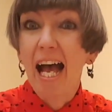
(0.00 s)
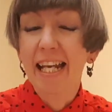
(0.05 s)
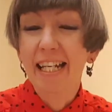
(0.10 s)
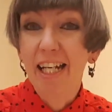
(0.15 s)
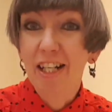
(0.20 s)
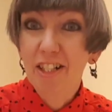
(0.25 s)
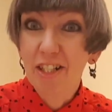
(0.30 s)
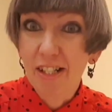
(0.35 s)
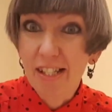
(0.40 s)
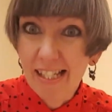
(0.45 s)
and
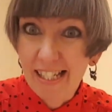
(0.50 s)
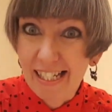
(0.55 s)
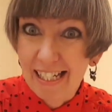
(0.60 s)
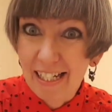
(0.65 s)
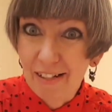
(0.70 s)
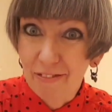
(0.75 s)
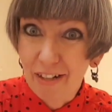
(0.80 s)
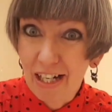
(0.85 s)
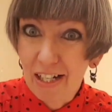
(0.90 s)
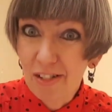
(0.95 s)
I shall see
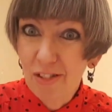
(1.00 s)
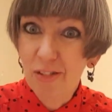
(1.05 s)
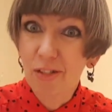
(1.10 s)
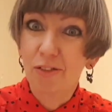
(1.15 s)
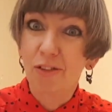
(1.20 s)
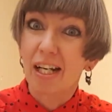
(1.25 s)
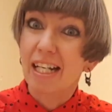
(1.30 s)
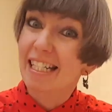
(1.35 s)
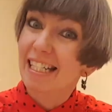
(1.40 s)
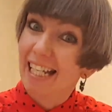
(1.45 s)
you very soon.
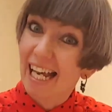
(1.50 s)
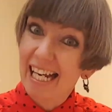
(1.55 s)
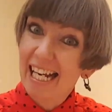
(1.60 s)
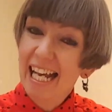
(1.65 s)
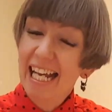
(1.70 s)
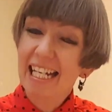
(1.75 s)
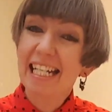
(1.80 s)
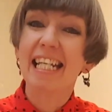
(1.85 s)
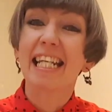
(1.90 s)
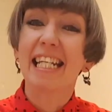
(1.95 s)
Right, Diane